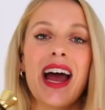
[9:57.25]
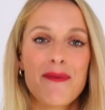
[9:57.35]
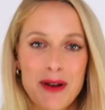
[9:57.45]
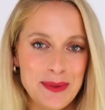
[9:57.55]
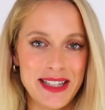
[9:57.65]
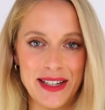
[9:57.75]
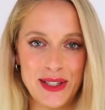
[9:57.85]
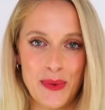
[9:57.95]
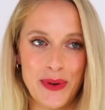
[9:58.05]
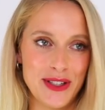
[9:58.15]
I have been
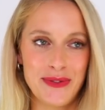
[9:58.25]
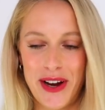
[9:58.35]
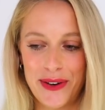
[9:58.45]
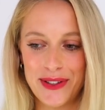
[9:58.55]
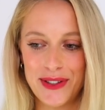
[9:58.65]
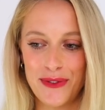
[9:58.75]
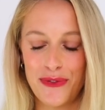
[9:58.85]
obsessed with this fragrance